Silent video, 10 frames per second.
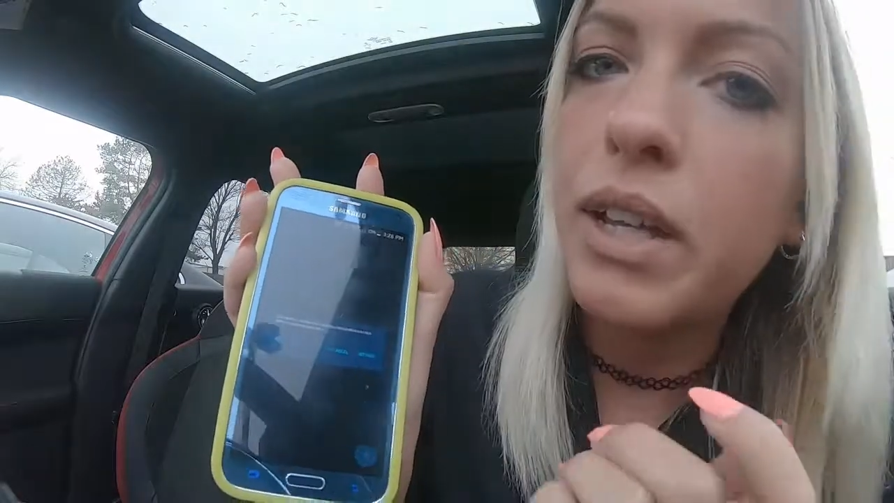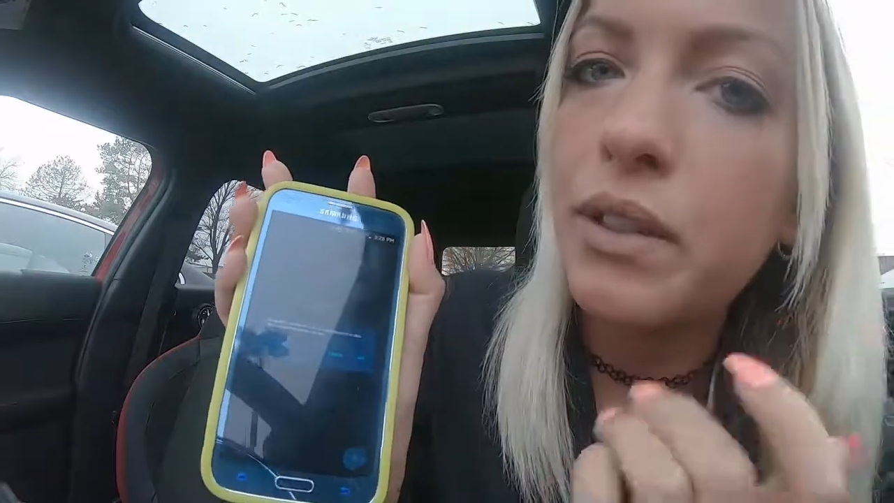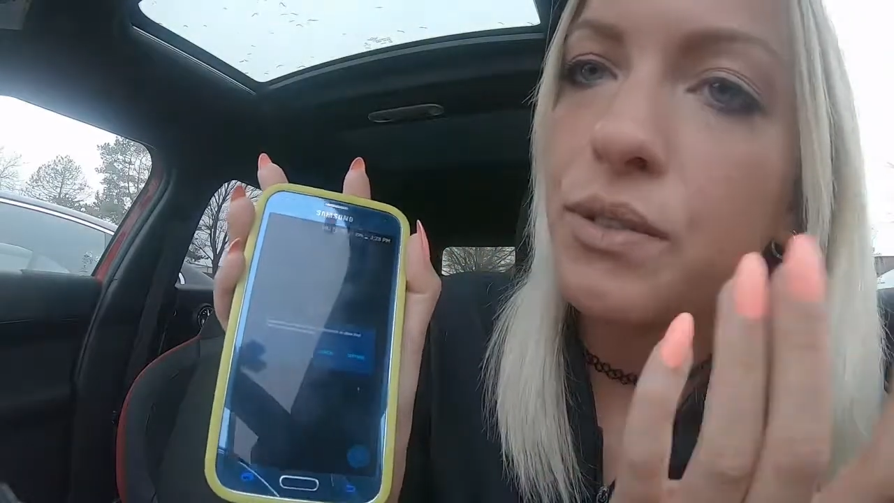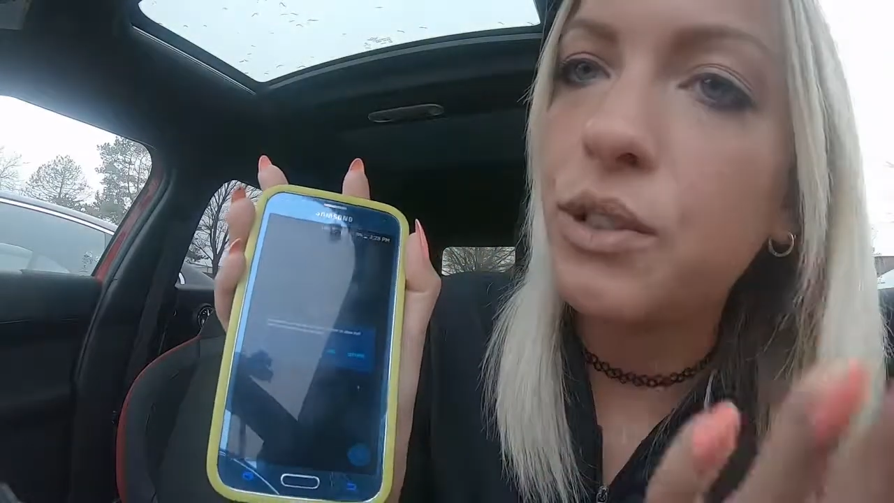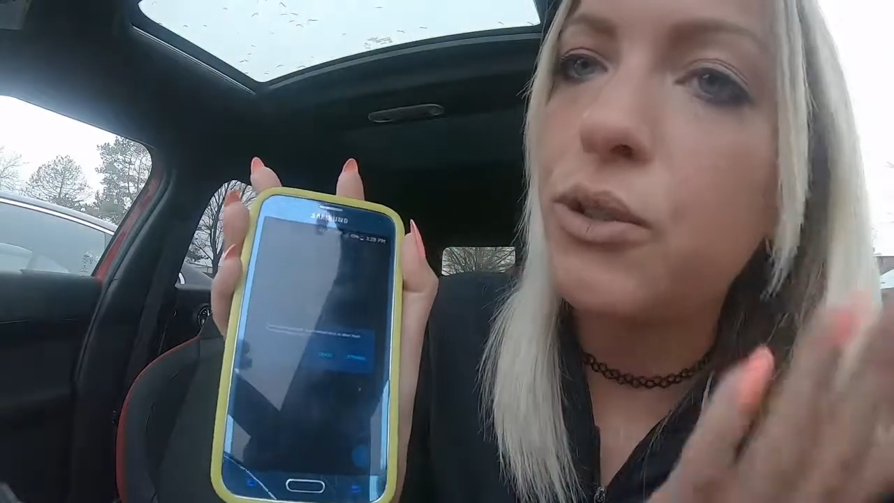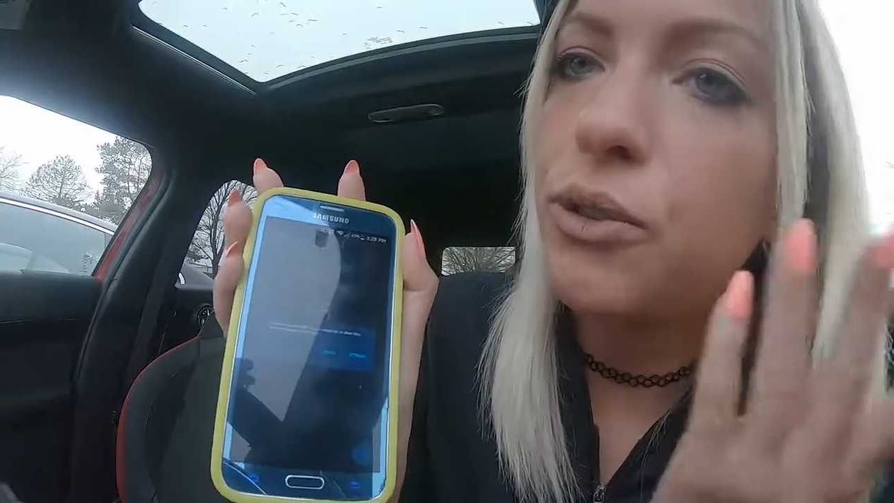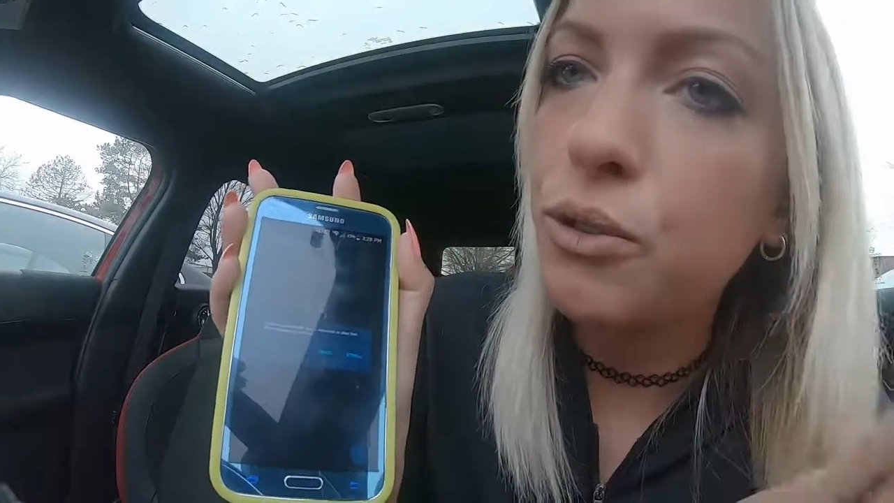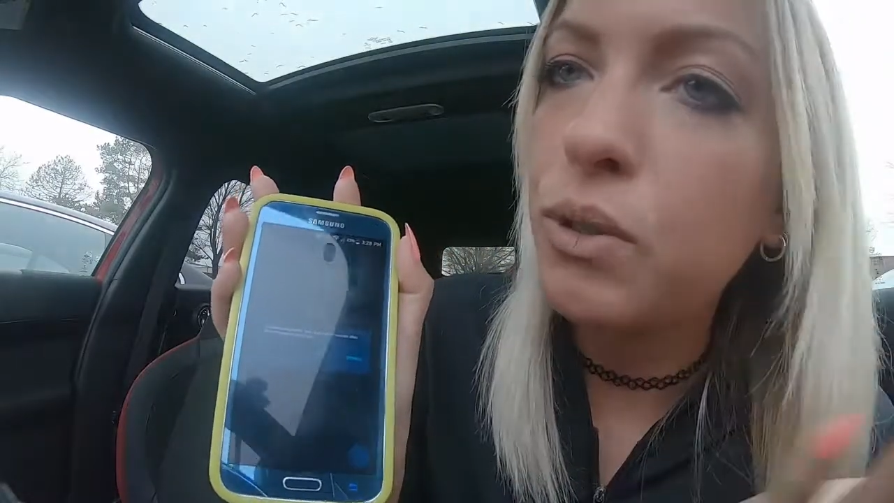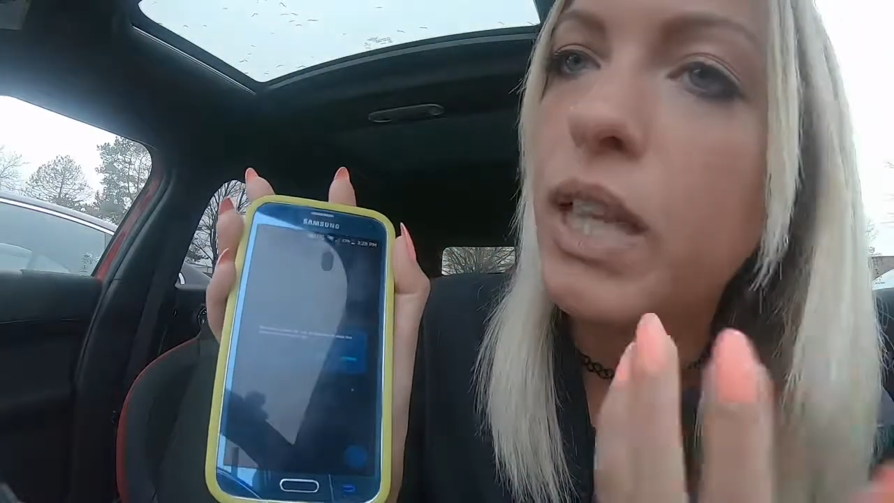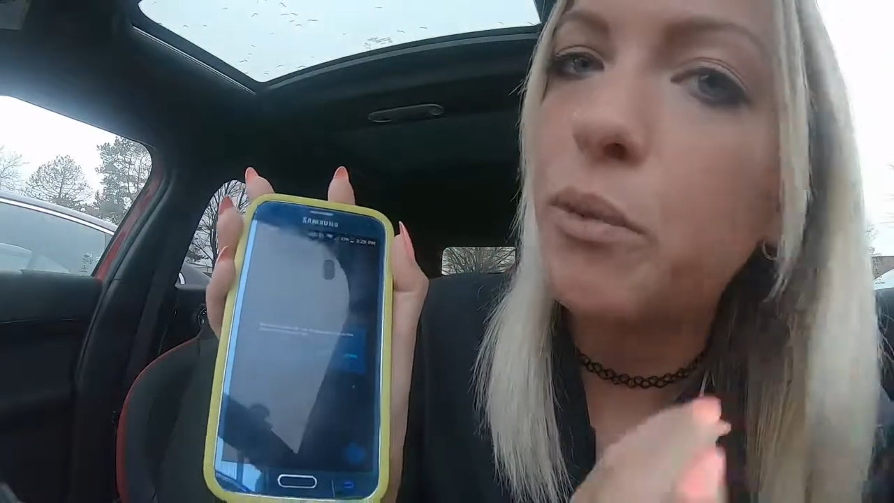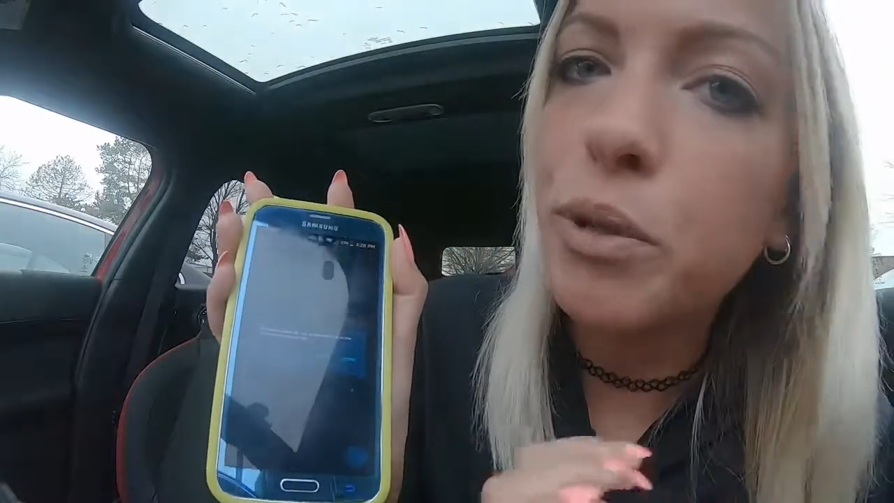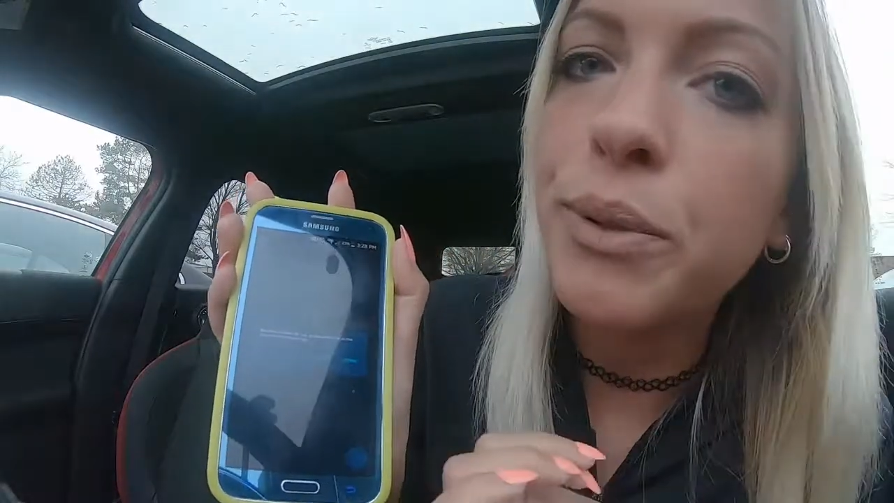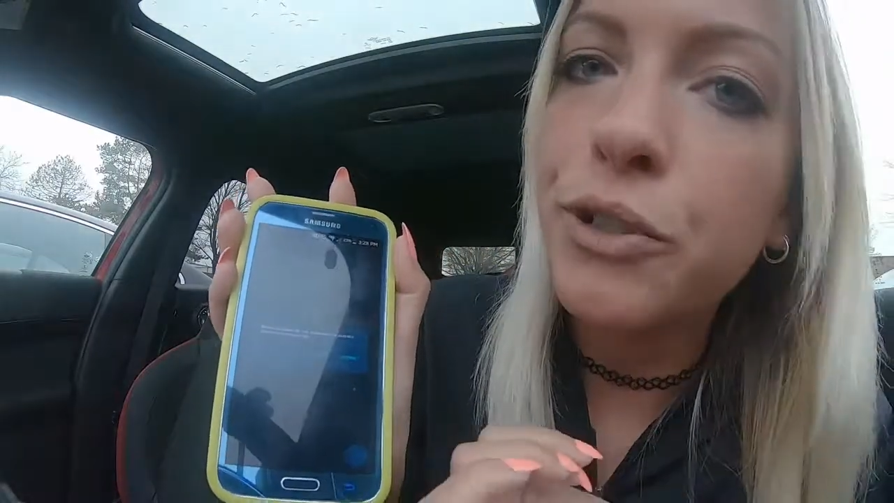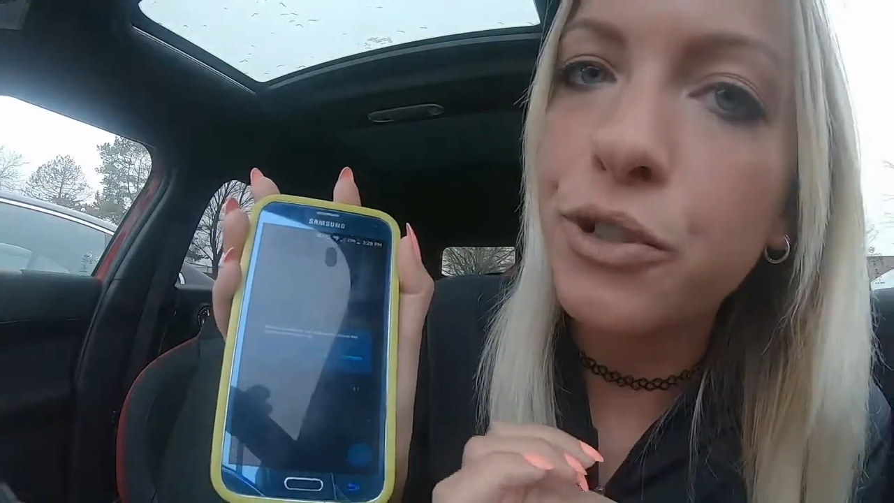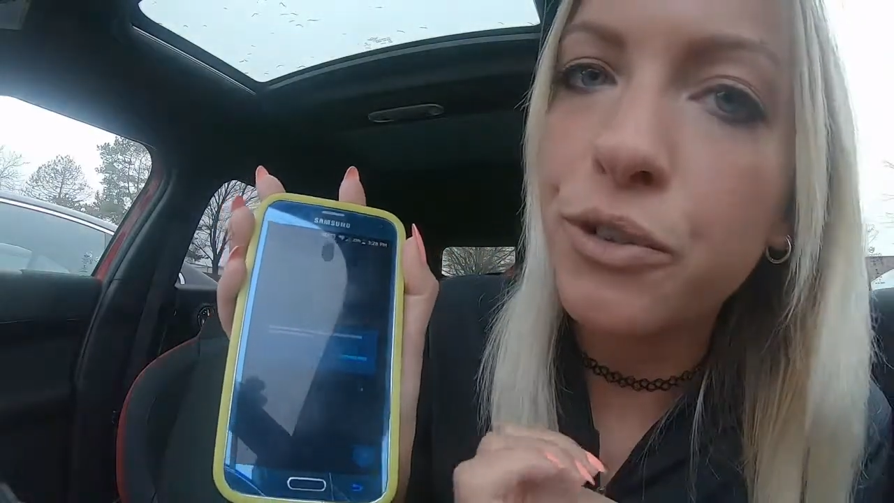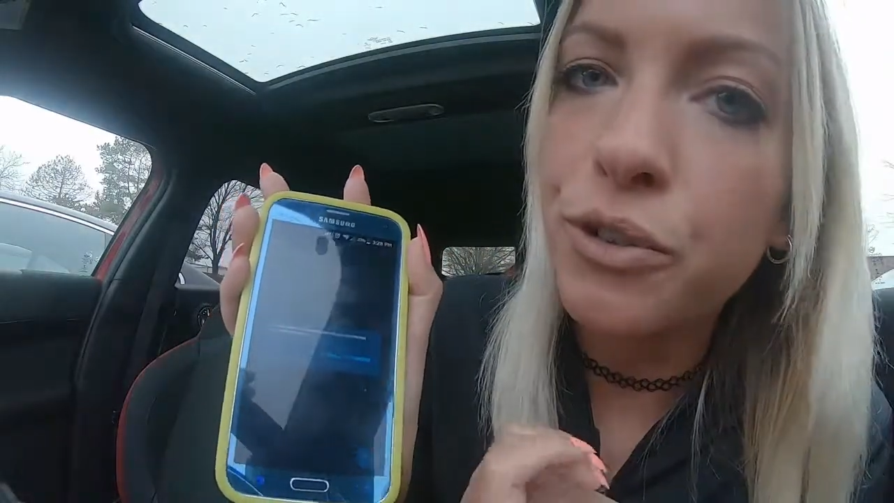ask you to allow permission